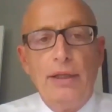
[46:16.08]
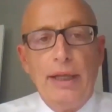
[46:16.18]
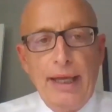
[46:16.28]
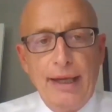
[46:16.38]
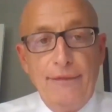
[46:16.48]

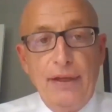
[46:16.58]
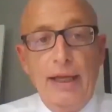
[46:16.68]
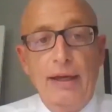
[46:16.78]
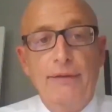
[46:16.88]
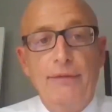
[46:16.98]
you have to
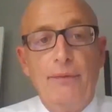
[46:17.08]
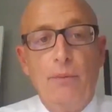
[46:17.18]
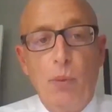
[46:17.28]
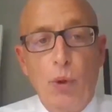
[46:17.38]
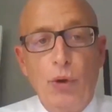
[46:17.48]
have
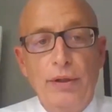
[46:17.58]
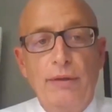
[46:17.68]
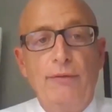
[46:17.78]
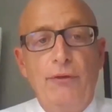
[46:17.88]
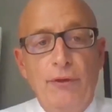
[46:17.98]
more
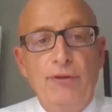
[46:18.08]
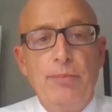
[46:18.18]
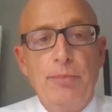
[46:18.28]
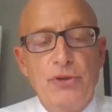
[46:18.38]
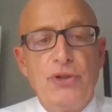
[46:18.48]
than
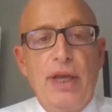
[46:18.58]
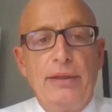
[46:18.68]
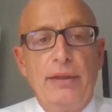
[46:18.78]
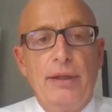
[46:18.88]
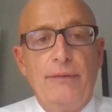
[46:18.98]

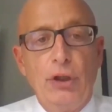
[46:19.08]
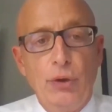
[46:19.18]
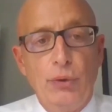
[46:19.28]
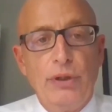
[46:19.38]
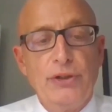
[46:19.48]
50% of the
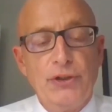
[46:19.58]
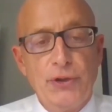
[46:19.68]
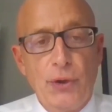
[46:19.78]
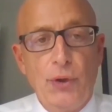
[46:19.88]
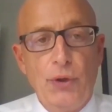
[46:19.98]
units
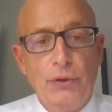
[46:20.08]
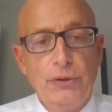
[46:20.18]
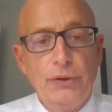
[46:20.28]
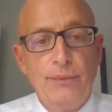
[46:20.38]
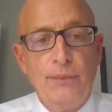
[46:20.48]

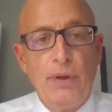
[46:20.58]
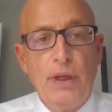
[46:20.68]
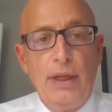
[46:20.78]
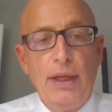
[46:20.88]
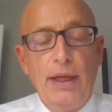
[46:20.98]
sold,
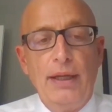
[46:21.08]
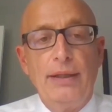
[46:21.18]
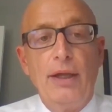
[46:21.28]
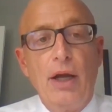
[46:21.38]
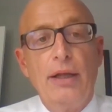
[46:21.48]

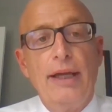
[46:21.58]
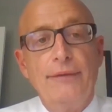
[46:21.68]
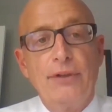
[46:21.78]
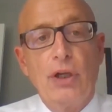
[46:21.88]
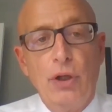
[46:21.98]
and they all
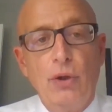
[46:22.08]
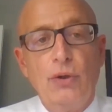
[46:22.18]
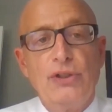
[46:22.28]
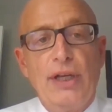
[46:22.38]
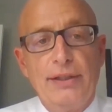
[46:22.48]
have to
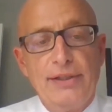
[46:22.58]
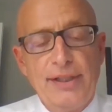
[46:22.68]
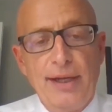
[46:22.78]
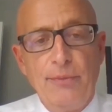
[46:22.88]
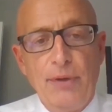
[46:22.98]
close on the
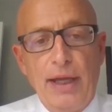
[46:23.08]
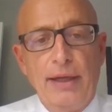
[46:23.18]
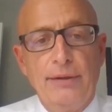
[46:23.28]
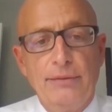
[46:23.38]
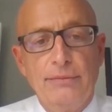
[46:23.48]
same day.